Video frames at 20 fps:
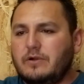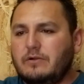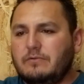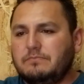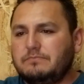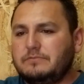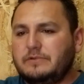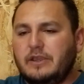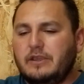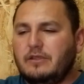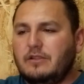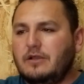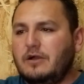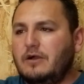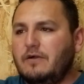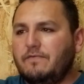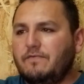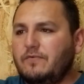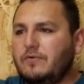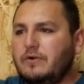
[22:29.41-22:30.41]
or
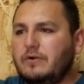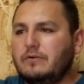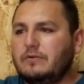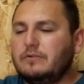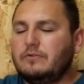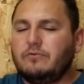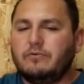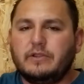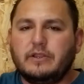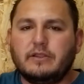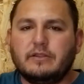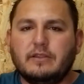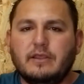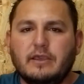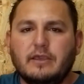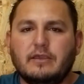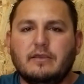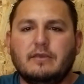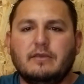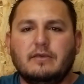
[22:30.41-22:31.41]
taking off or
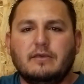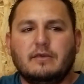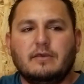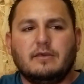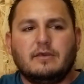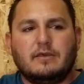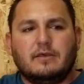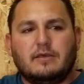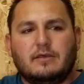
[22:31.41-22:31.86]
doing a dig.